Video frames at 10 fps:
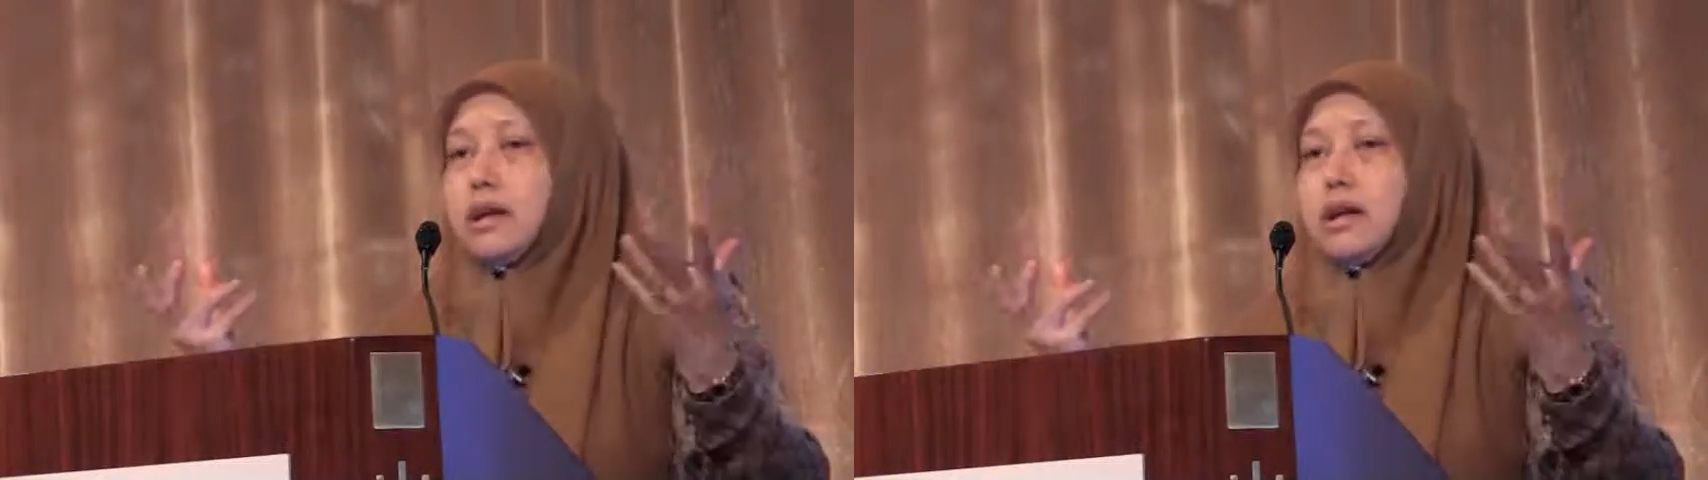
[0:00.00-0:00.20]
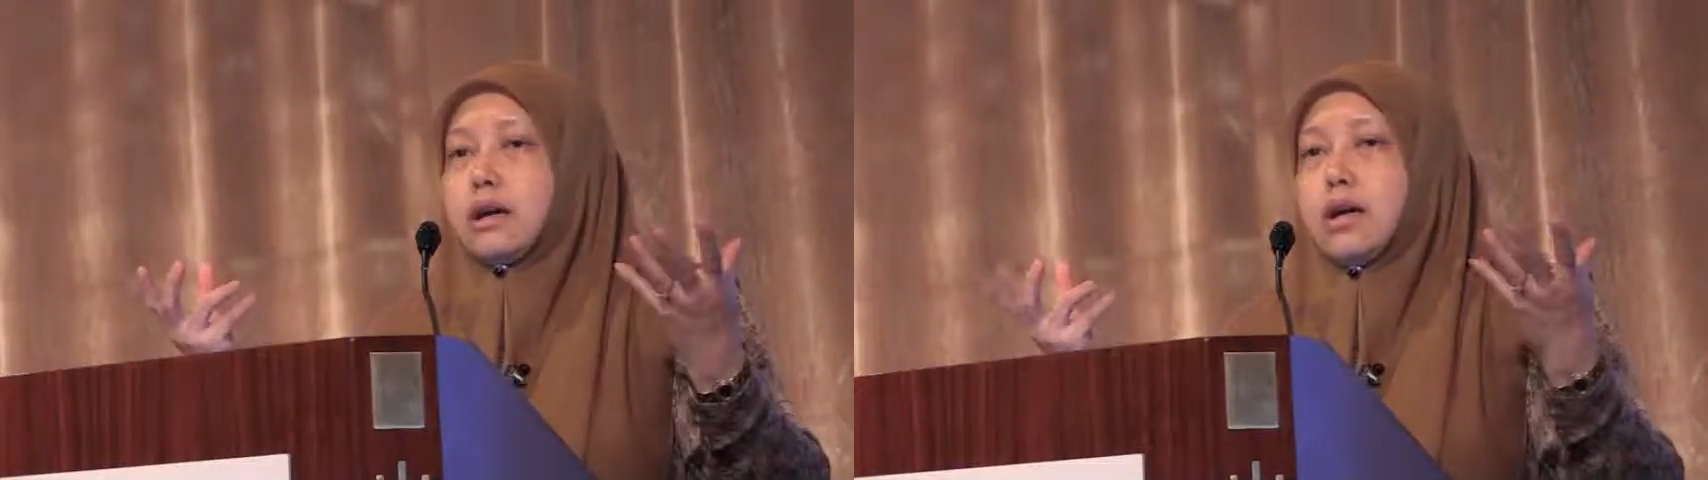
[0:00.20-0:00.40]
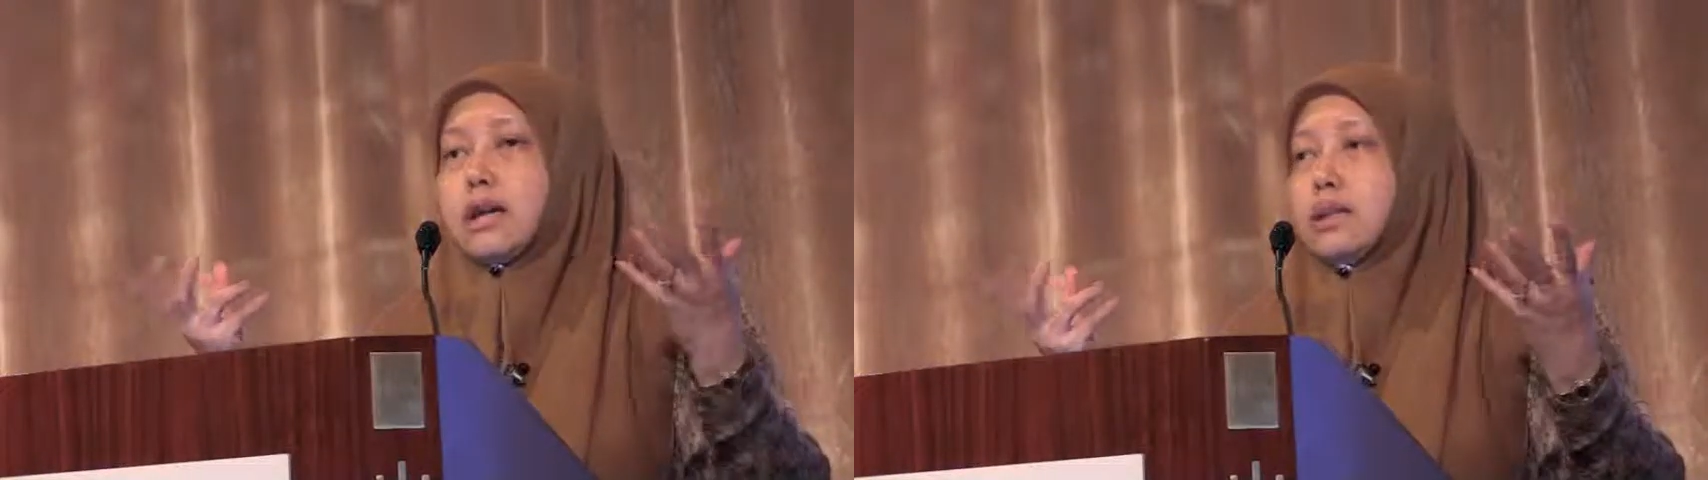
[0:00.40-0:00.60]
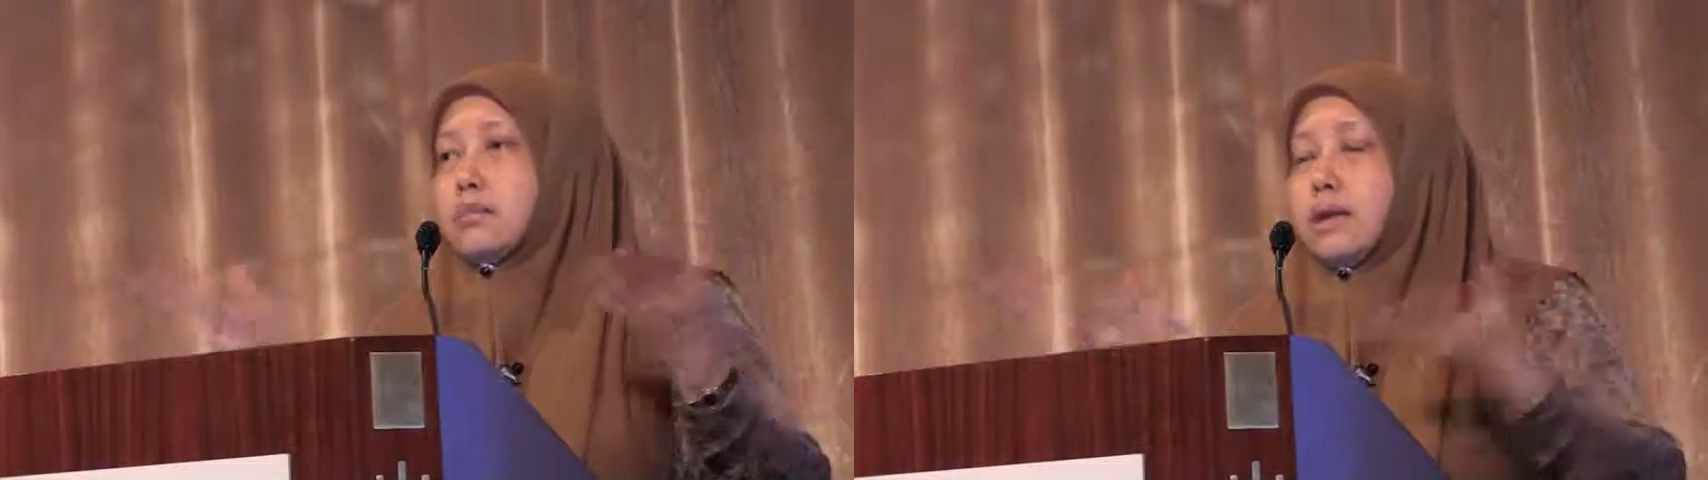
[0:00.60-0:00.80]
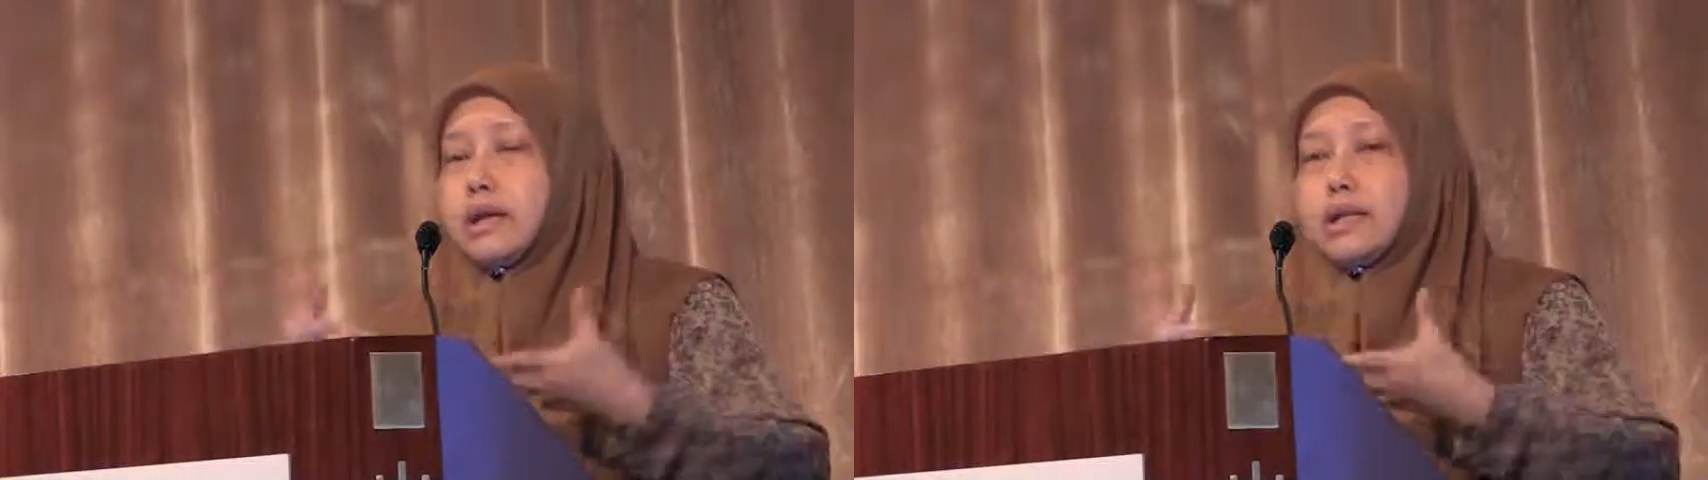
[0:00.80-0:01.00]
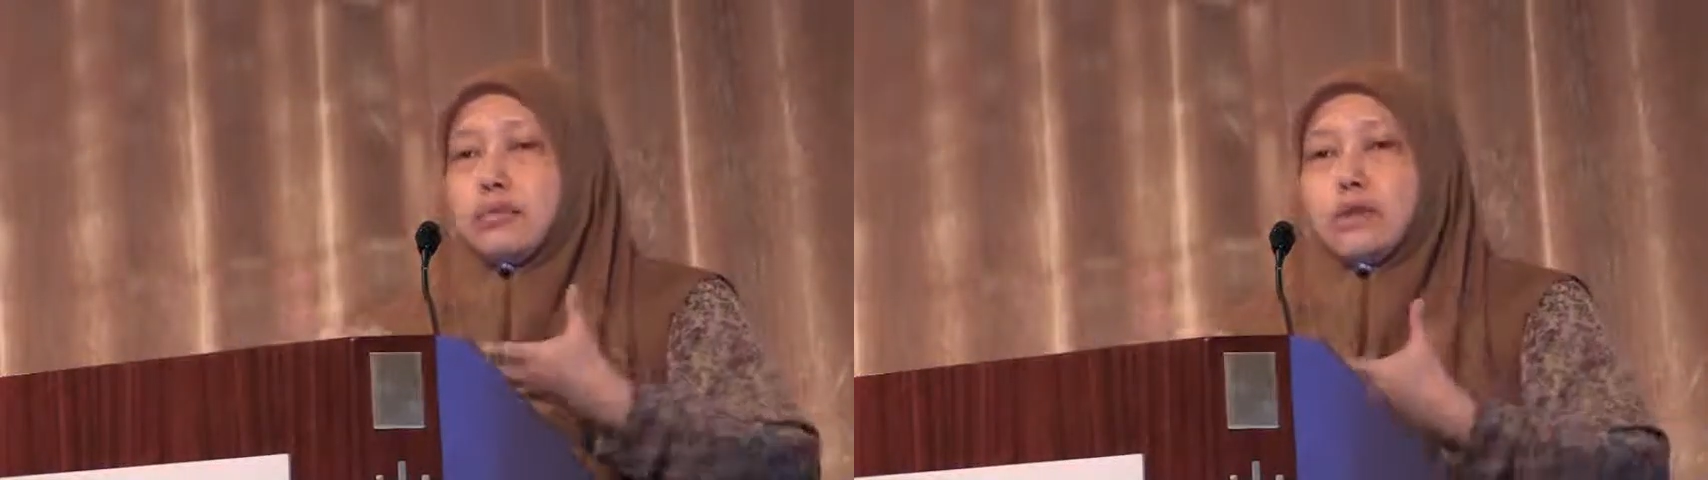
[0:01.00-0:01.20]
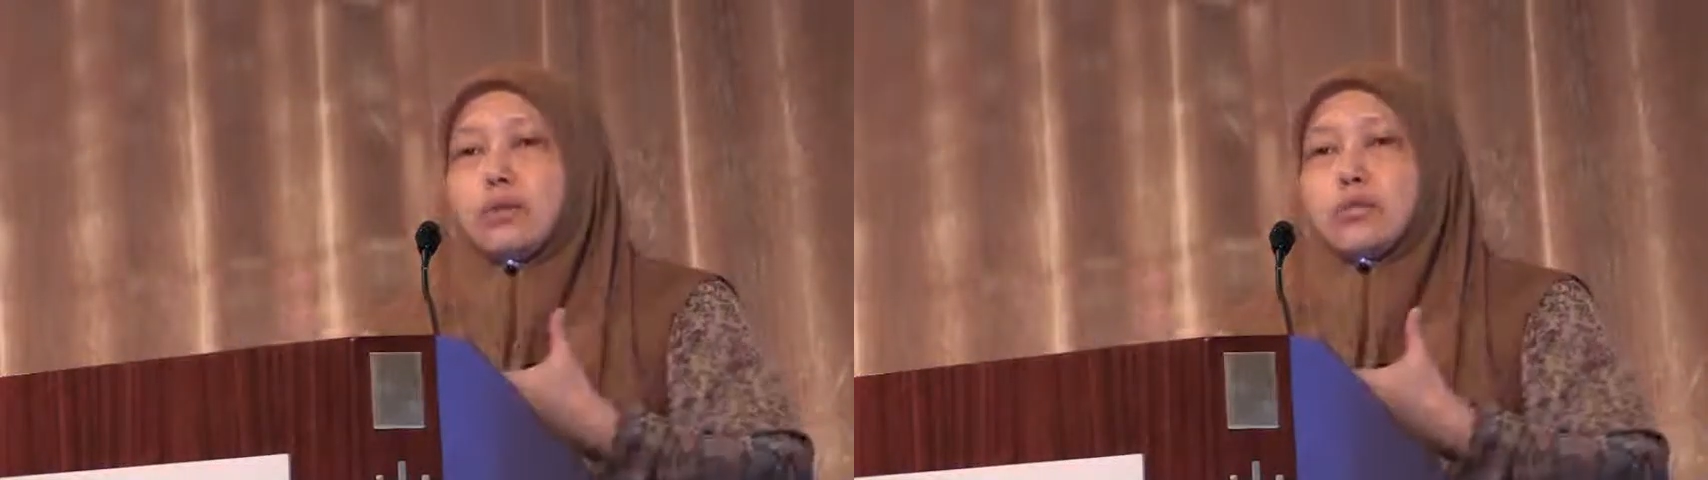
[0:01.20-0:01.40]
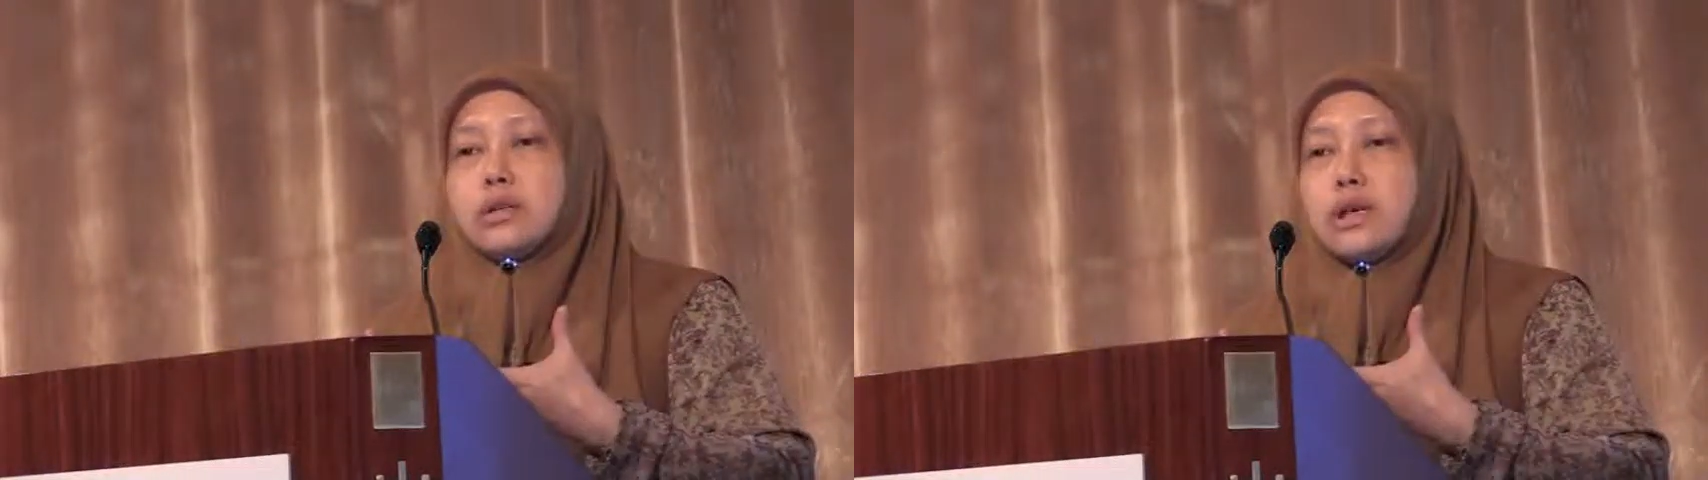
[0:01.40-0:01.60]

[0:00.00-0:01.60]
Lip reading: headed by the founder